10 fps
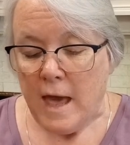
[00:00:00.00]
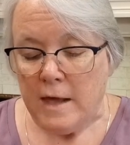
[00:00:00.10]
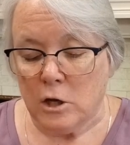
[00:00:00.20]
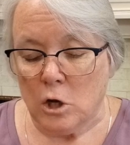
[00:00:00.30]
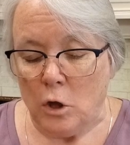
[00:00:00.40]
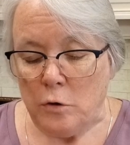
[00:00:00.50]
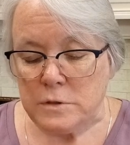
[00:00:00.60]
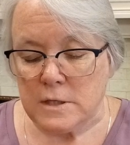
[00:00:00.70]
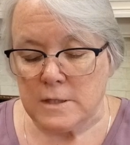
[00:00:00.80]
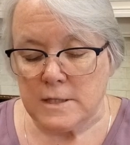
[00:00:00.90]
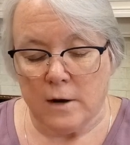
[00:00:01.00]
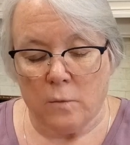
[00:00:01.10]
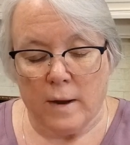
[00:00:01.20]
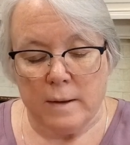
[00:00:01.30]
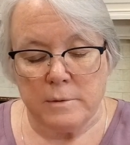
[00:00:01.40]
and a closed
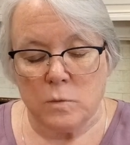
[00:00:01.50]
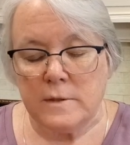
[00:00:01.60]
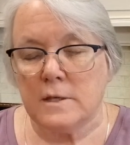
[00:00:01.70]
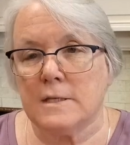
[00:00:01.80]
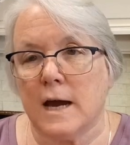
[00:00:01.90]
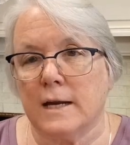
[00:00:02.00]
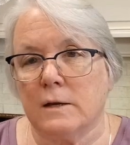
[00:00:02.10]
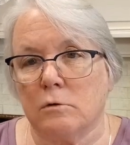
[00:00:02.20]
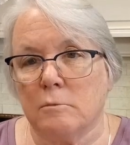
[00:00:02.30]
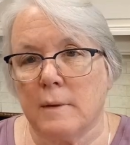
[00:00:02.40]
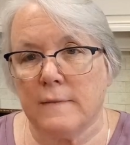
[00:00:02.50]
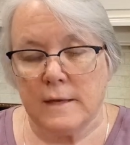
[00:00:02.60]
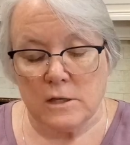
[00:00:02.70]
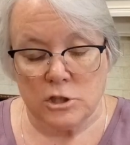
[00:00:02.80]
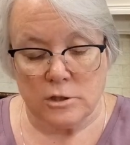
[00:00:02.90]
stairway between the dining room and the
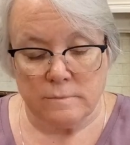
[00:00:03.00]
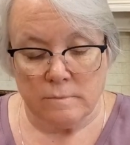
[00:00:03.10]
kitchen.